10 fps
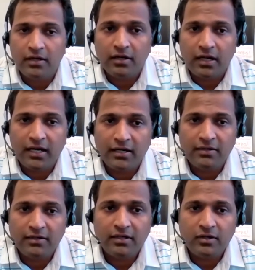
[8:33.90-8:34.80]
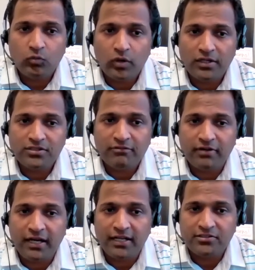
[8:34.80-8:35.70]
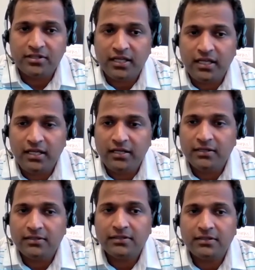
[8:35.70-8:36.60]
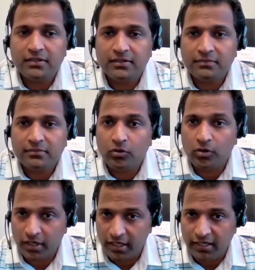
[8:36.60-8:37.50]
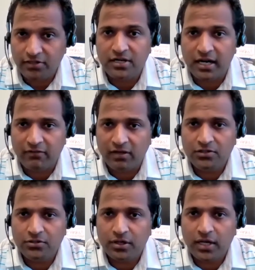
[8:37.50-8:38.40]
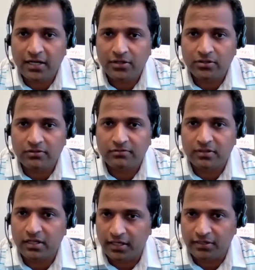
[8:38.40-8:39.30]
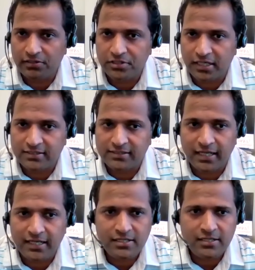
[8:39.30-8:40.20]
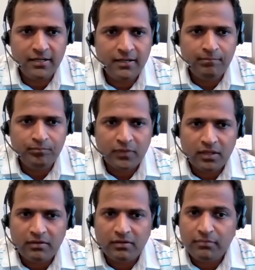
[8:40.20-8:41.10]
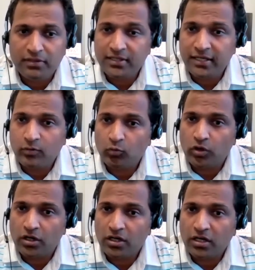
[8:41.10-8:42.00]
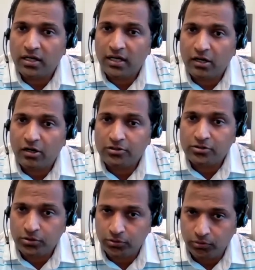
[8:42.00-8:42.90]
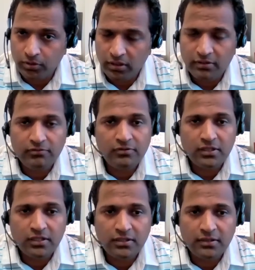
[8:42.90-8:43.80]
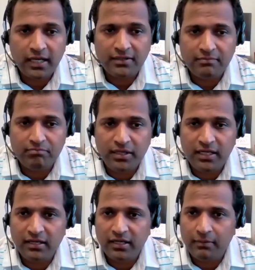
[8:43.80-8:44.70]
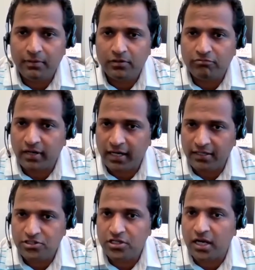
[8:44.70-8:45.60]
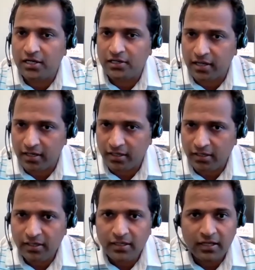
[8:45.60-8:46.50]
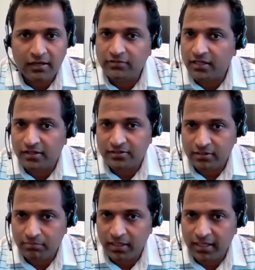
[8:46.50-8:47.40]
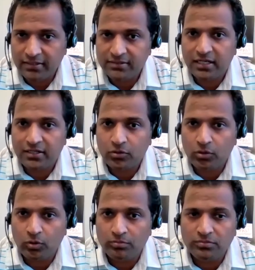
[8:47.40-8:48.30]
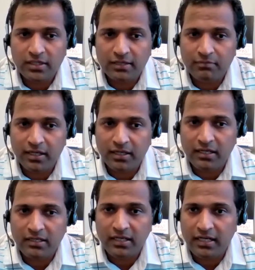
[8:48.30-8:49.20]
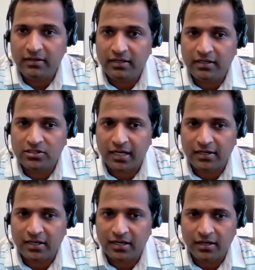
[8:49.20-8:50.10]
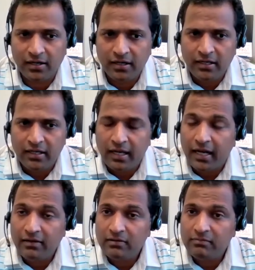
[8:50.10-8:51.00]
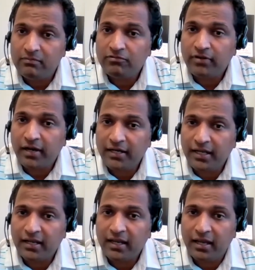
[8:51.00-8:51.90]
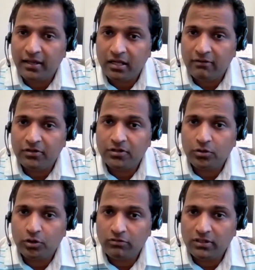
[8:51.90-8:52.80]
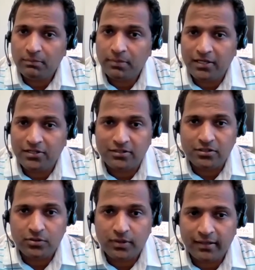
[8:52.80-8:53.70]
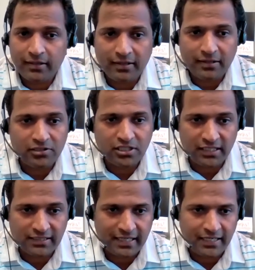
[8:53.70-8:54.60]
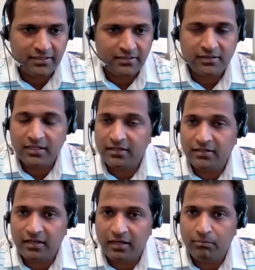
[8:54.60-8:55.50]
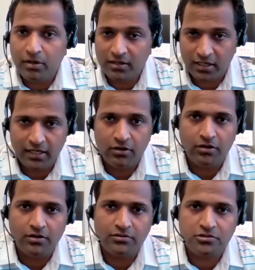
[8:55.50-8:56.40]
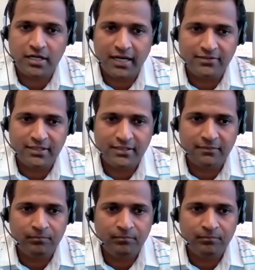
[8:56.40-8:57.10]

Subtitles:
And once they find a study, coordinating travel to get to the clinical trial site, missing work or school, and being able to find childcare if there are siblings at home that may need childcare, and find a caregiver to go with the patient to a clinical trial site, and embarking on transit